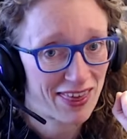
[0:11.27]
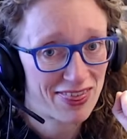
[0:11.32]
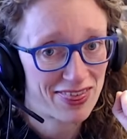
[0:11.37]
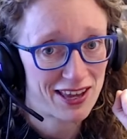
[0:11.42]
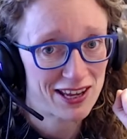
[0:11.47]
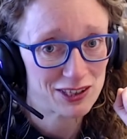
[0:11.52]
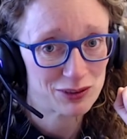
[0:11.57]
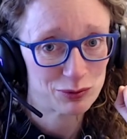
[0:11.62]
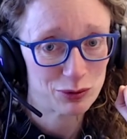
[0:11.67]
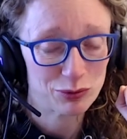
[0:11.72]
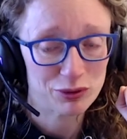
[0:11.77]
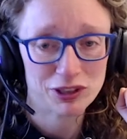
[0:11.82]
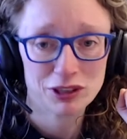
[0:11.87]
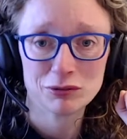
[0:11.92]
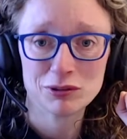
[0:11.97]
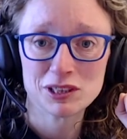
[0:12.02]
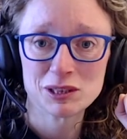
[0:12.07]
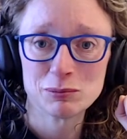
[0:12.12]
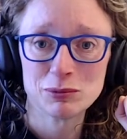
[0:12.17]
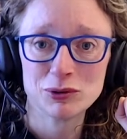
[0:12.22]
That's what we're going to
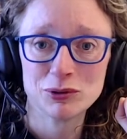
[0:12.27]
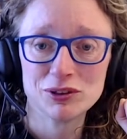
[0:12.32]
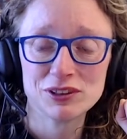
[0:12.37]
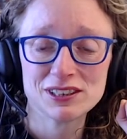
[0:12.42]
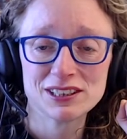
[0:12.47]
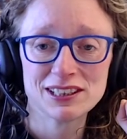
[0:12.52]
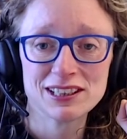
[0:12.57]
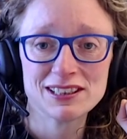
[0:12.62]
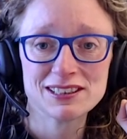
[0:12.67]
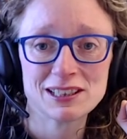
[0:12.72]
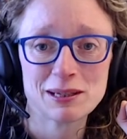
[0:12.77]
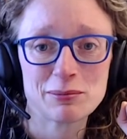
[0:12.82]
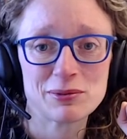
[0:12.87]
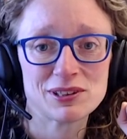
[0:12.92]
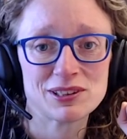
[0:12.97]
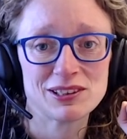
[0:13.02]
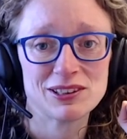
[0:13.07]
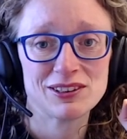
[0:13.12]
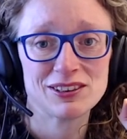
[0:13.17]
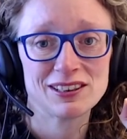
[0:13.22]
explore in today's
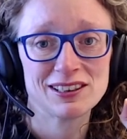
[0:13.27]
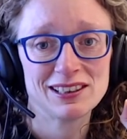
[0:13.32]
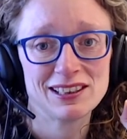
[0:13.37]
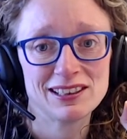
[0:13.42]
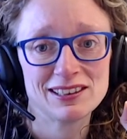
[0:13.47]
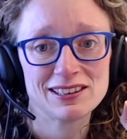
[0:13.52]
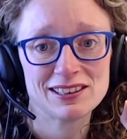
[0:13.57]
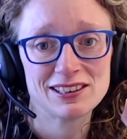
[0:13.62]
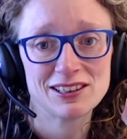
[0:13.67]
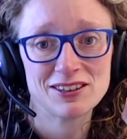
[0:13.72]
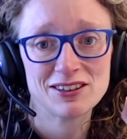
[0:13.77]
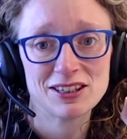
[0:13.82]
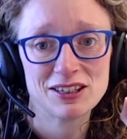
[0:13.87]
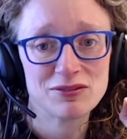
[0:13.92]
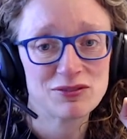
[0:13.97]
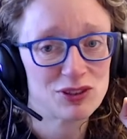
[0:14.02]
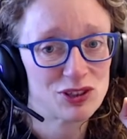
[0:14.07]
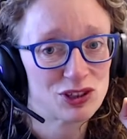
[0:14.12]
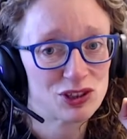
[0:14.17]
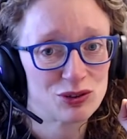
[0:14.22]
episode. Let's
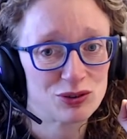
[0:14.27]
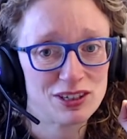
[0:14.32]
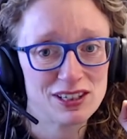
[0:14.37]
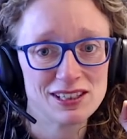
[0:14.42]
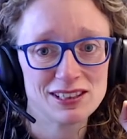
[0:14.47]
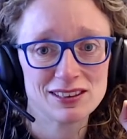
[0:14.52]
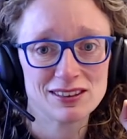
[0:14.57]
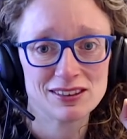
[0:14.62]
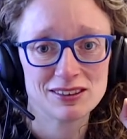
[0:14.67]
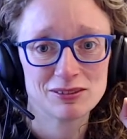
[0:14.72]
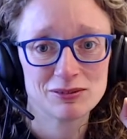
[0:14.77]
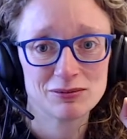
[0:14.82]
dive straight in.